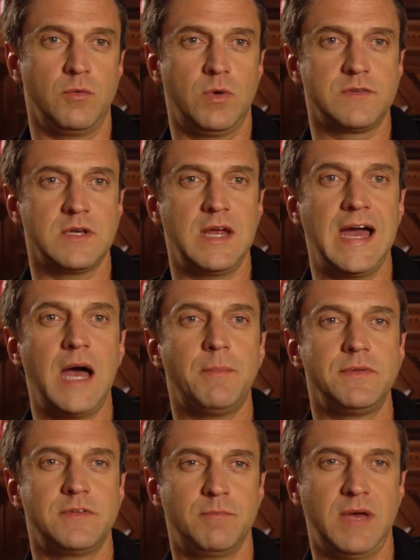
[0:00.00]
and what's going to
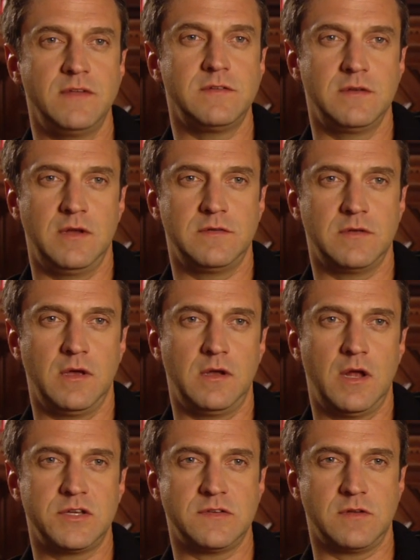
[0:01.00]
happen to Benson as a,
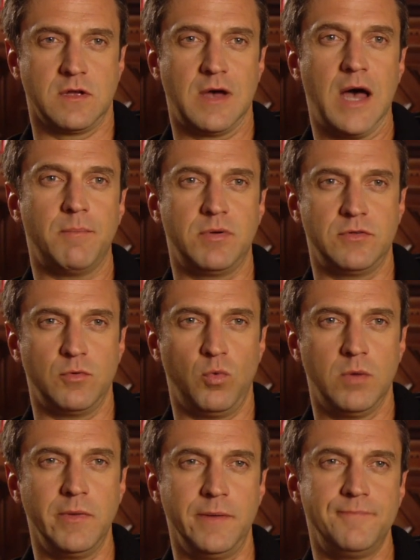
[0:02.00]
not just a cop, but as a
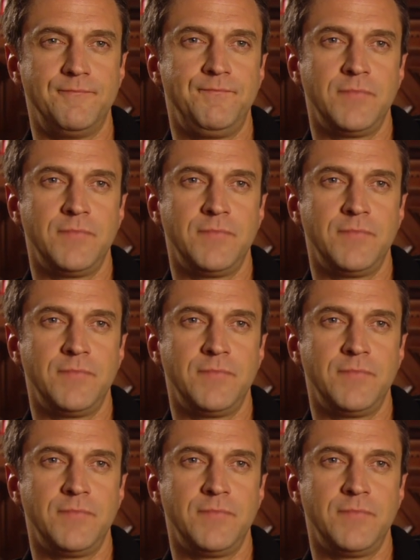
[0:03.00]
woman